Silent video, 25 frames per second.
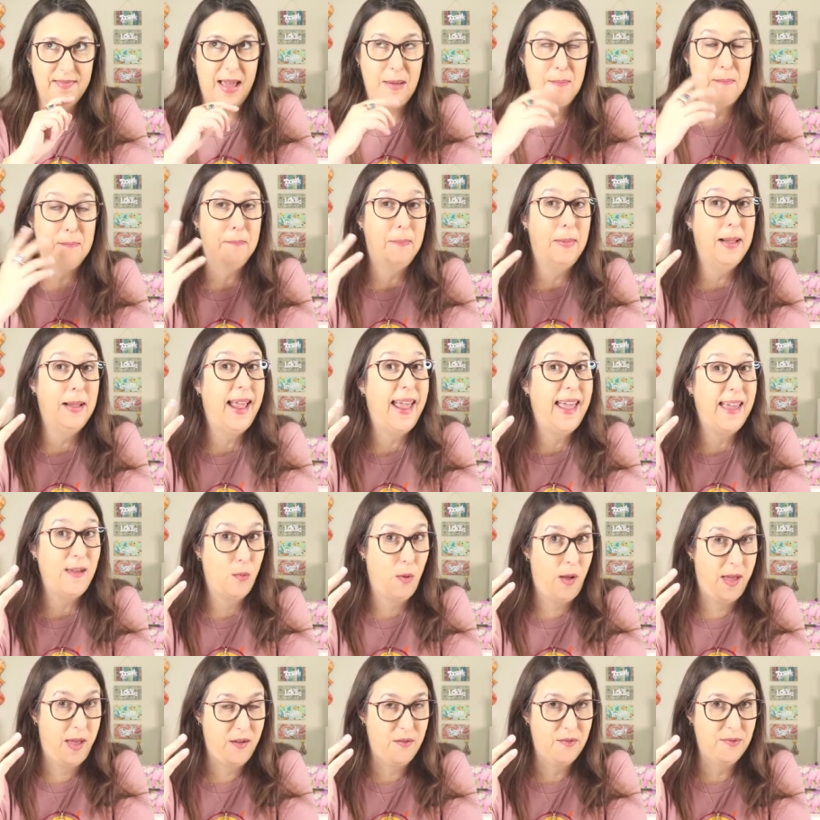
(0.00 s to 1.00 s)
I play
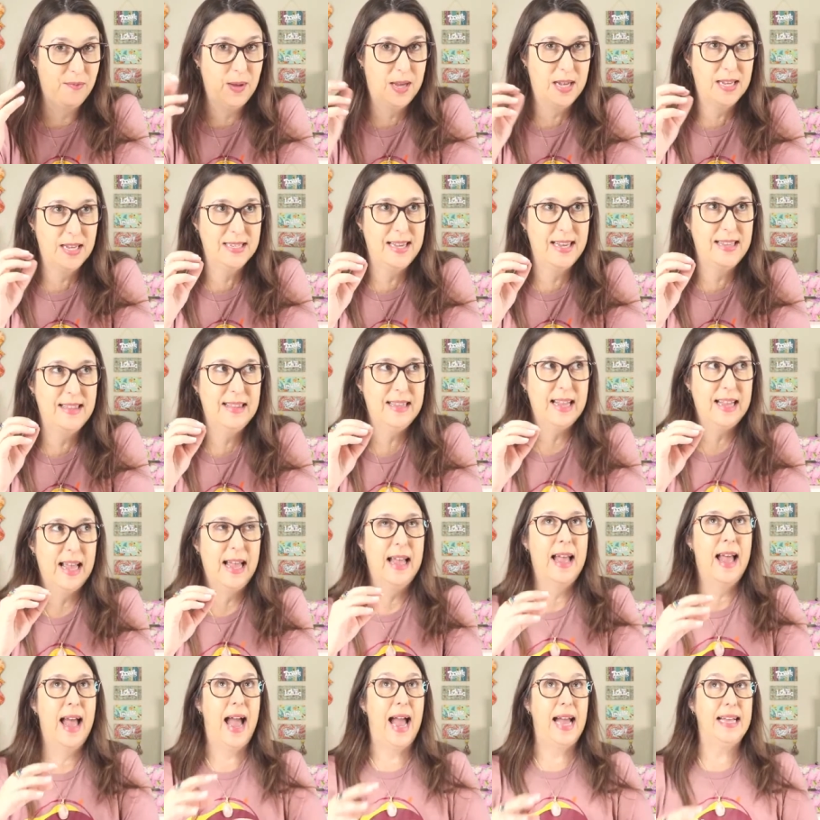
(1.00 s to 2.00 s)
with because I
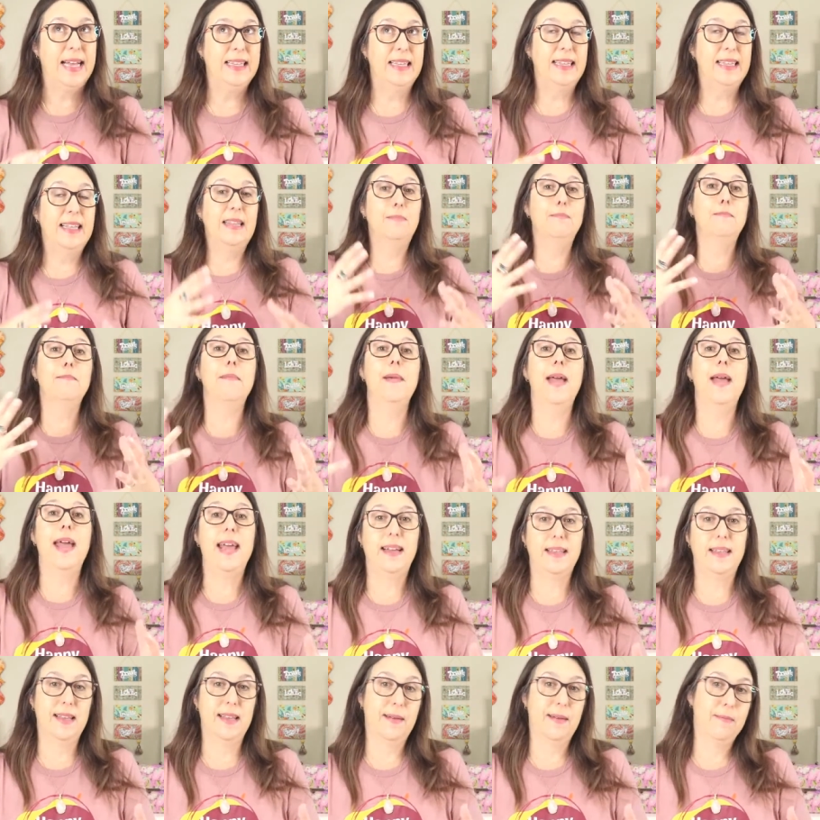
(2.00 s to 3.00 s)
I didn't
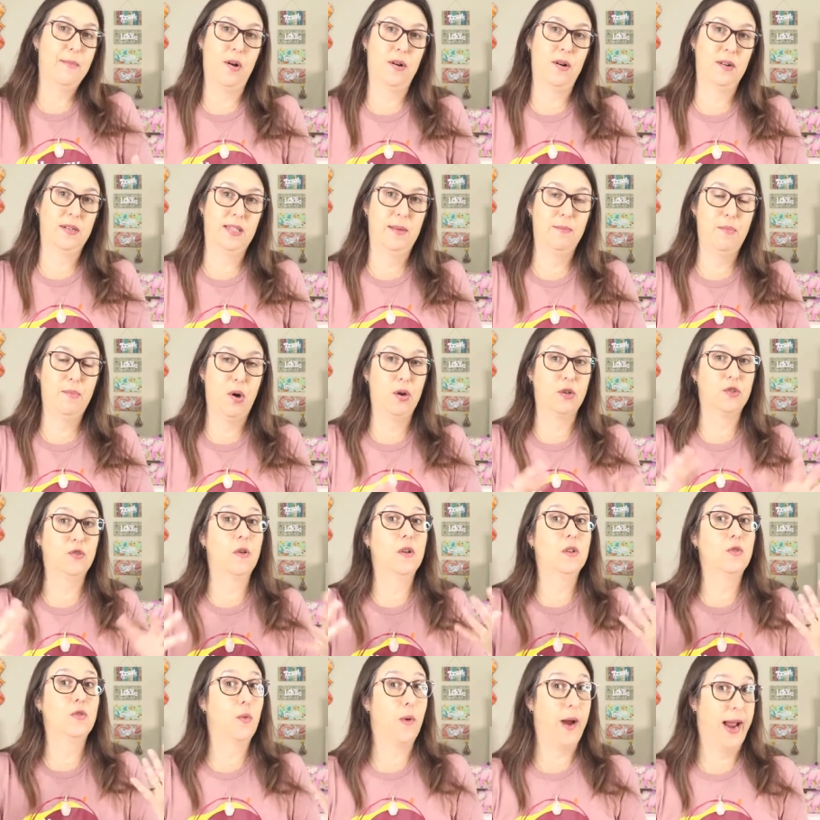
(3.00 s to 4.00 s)
make the box. The box
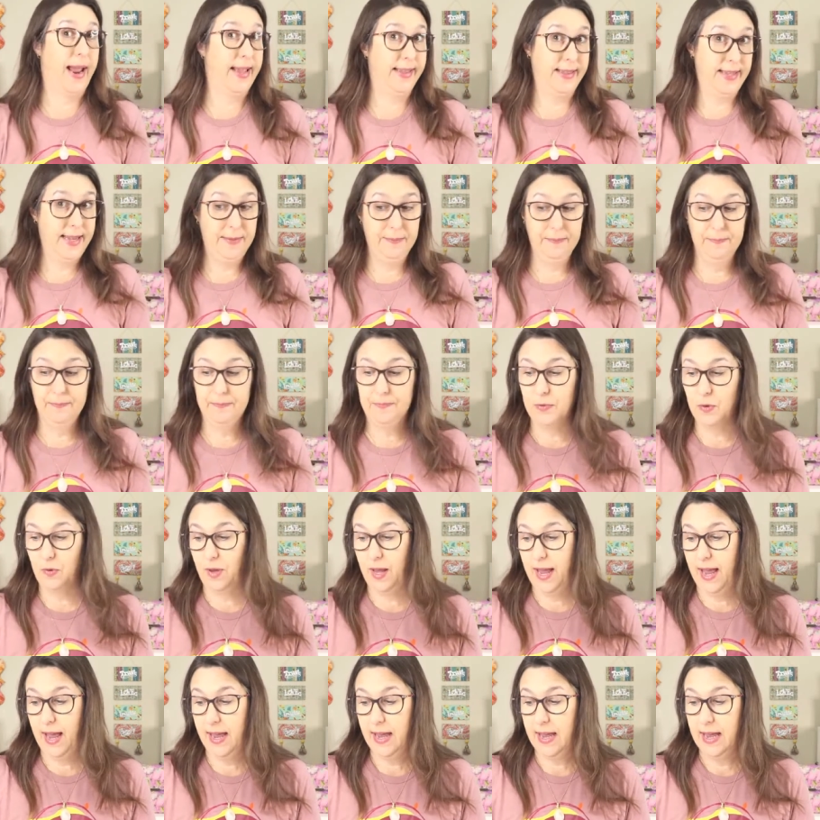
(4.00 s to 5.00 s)
was ready,
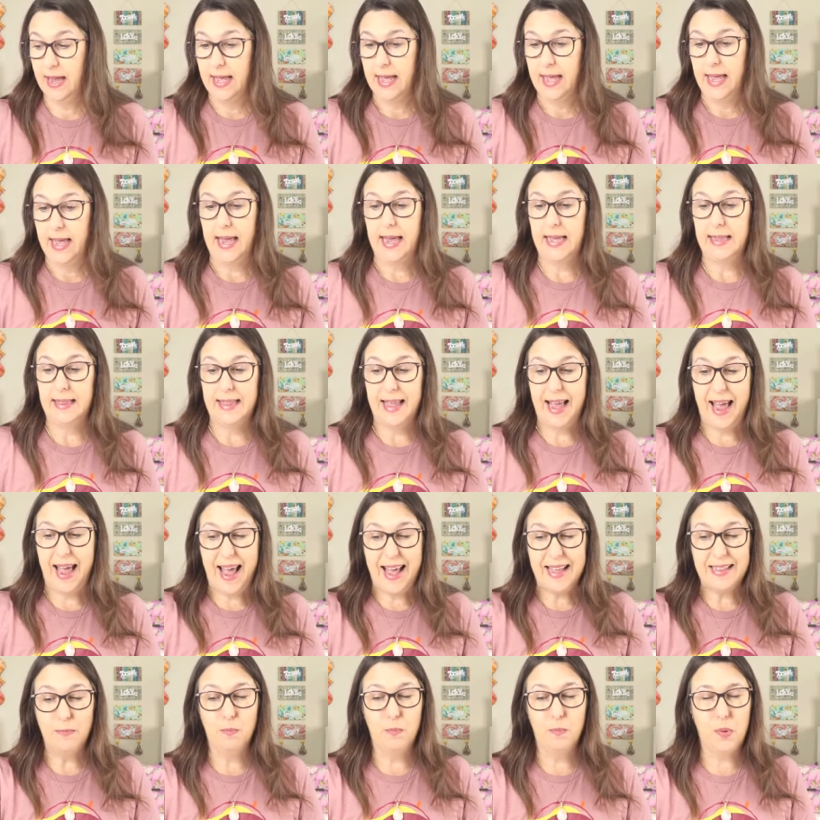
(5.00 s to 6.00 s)
okay, and
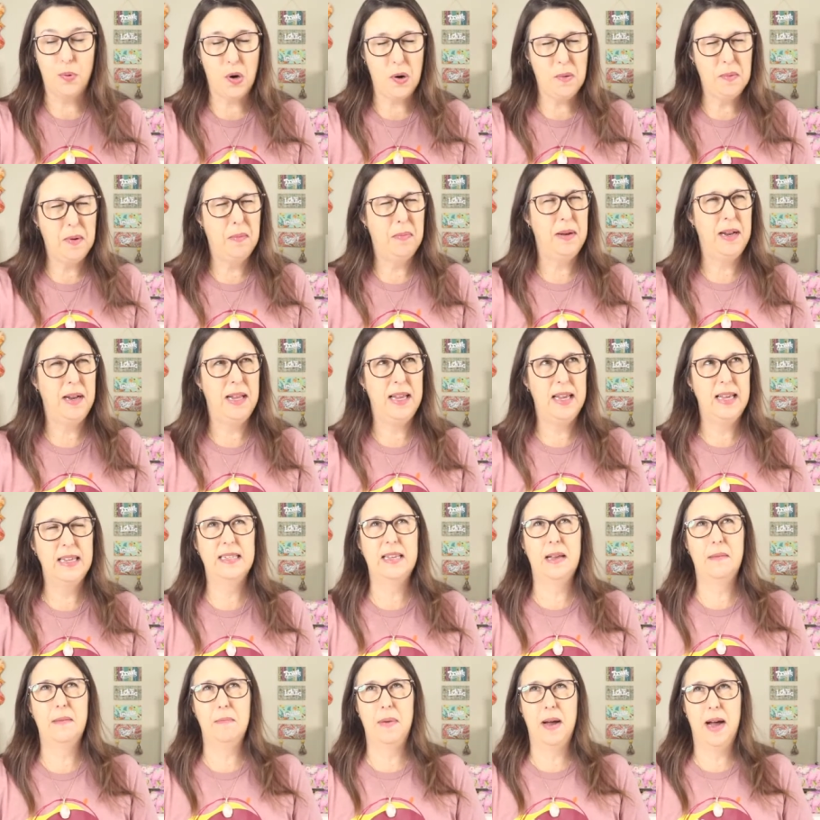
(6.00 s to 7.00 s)
that probably
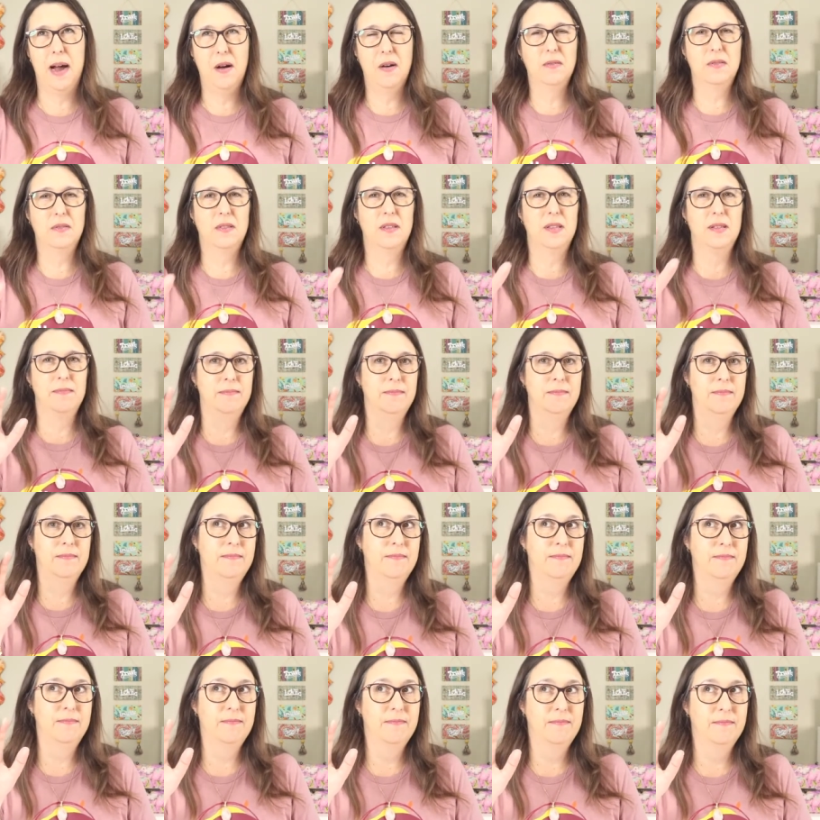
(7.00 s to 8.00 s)
is about
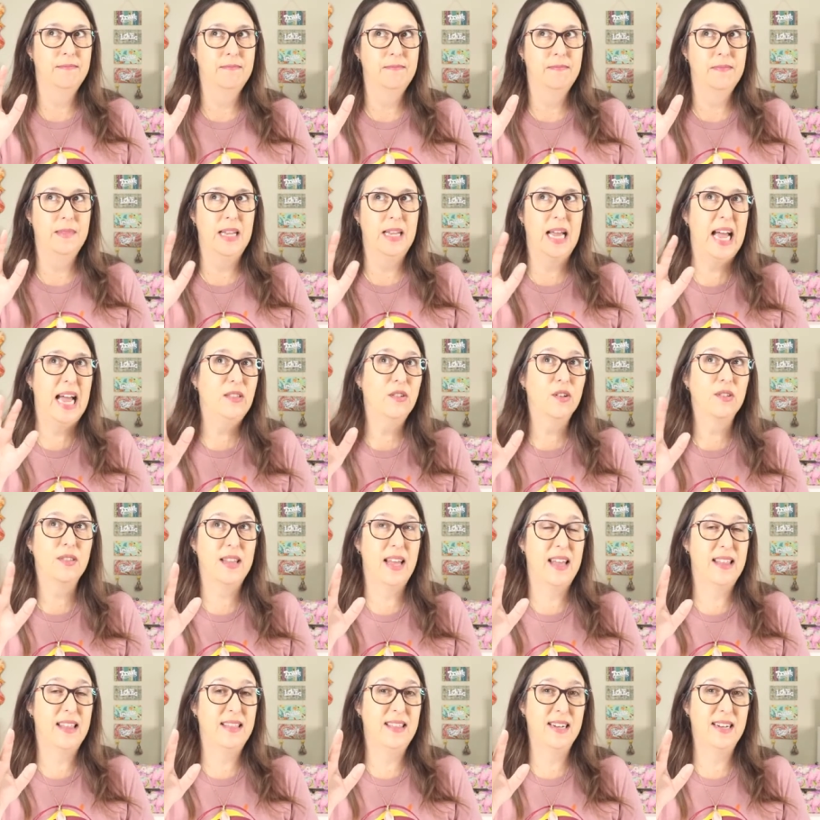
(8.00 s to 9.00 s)
nine or
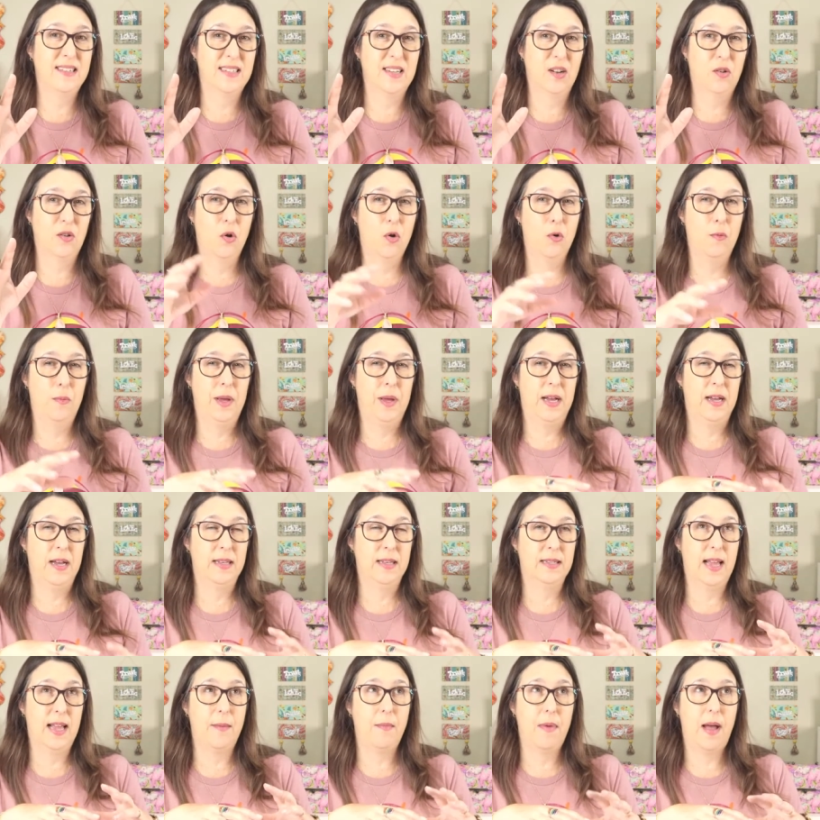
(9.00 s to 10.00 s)
ten years ago
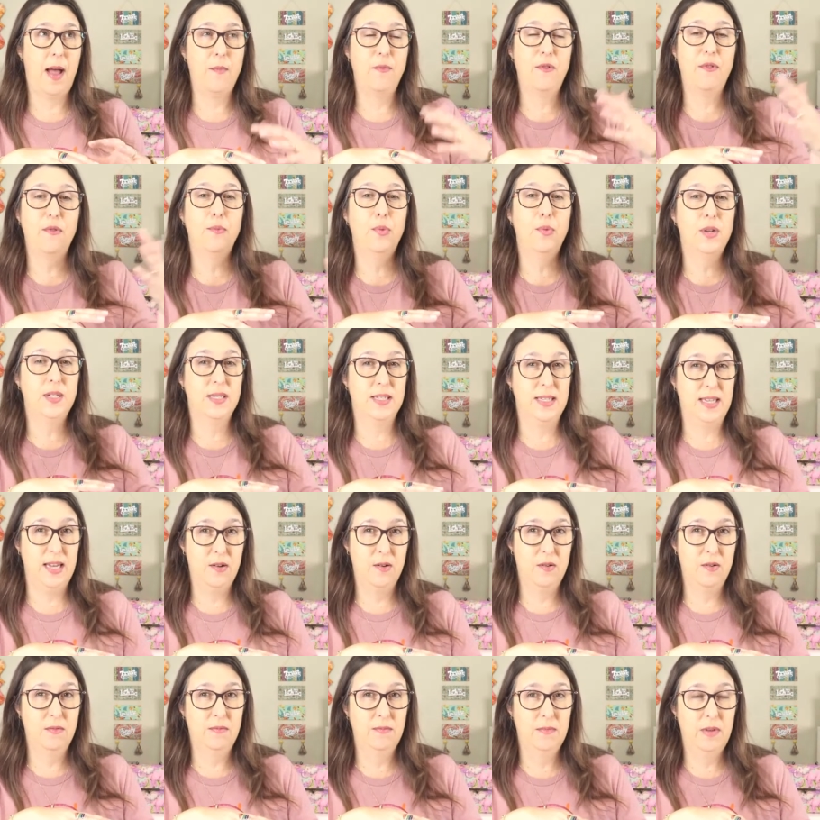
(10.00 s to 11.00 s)
because I'm, I'm from
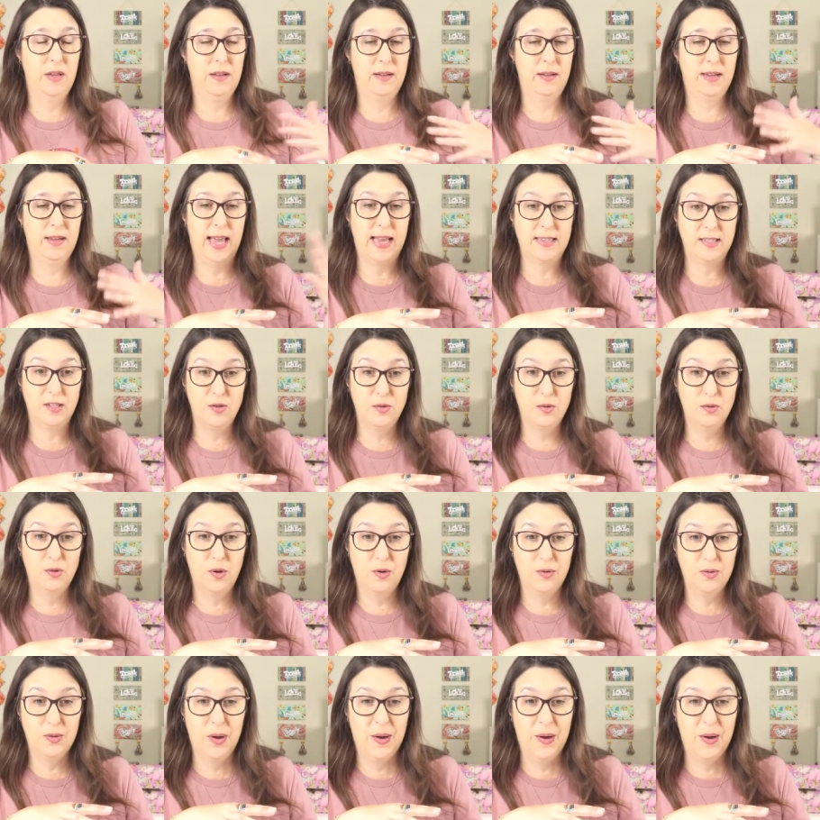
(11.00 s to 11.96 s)
Brazil. In case you don't